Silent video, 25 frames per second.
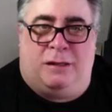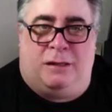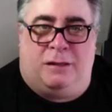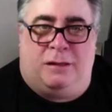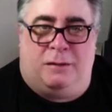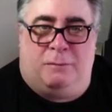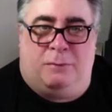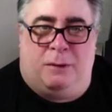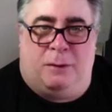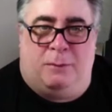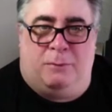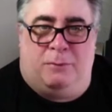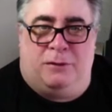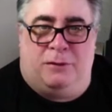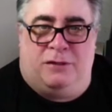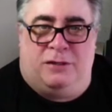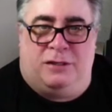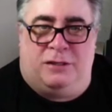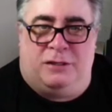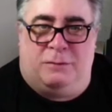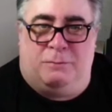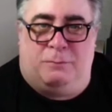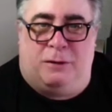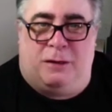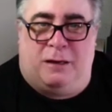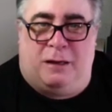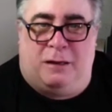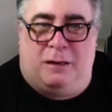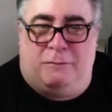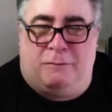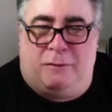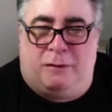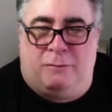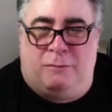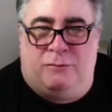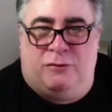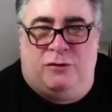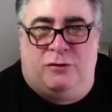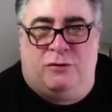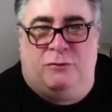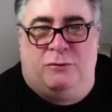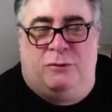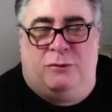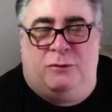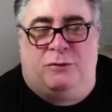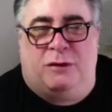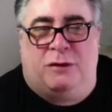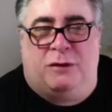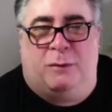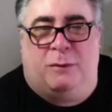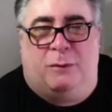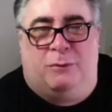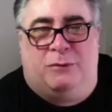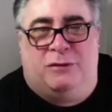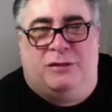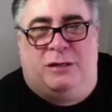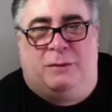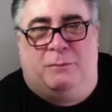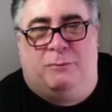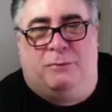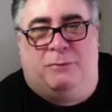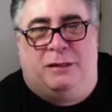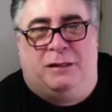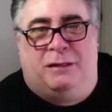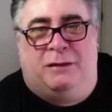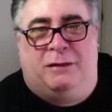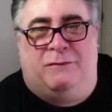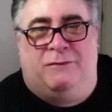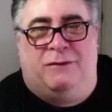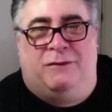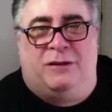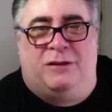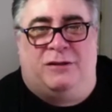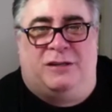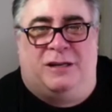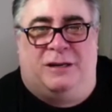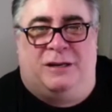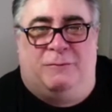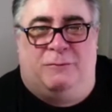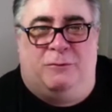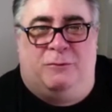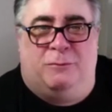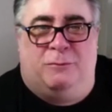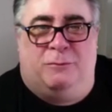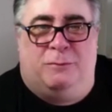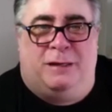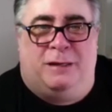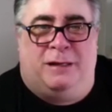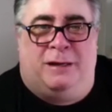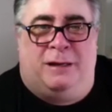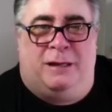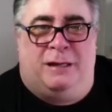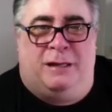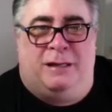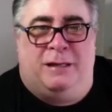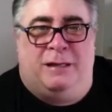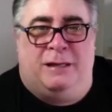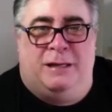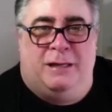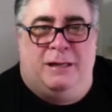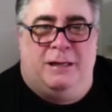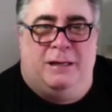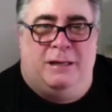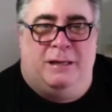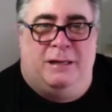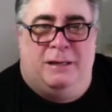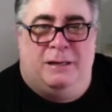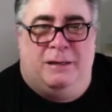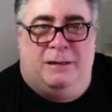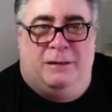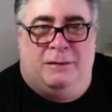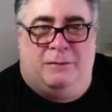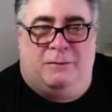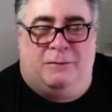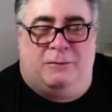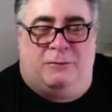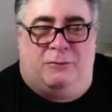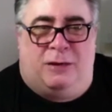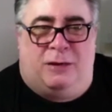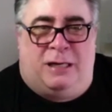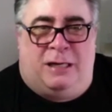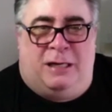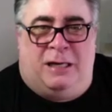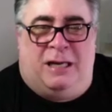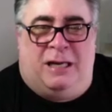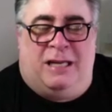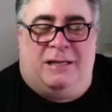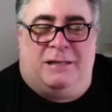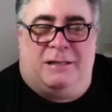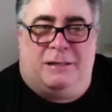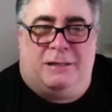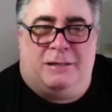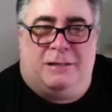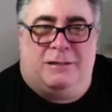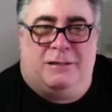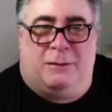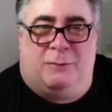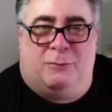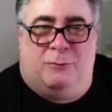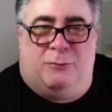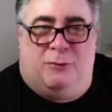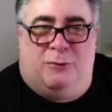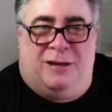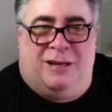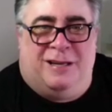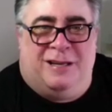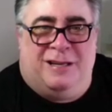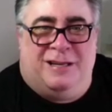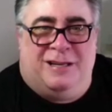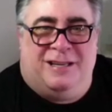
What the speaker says: other publishers, but I'm sure we'll come up with something that eventually will be like greenlit somewhere.